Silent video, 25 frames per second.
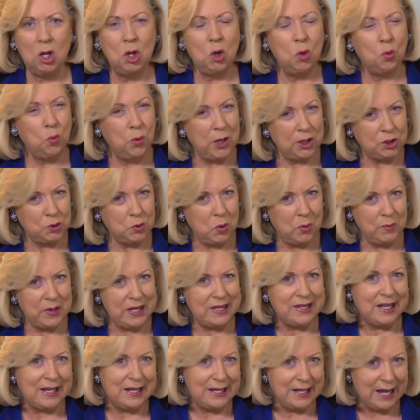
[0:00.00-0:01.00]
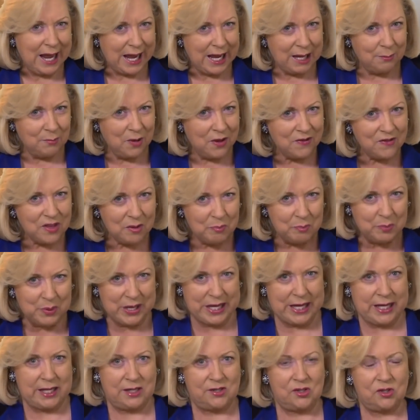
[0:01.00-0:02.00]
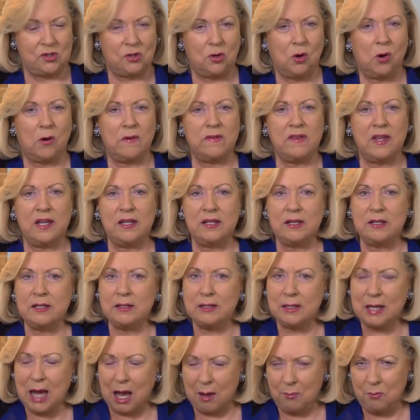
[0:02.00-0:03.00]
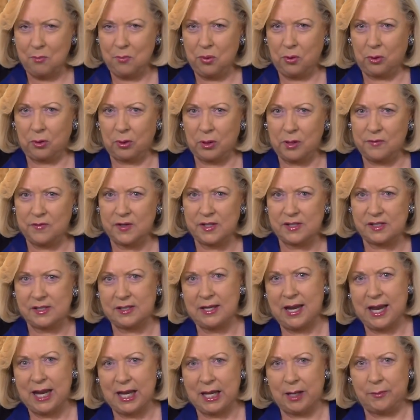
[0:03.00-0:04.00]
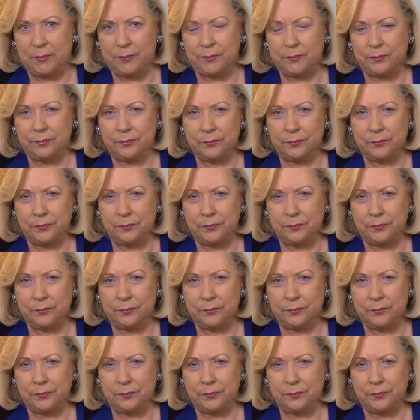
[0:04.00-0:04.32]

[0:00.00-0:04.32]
which will be the name of the beast or the number of its name.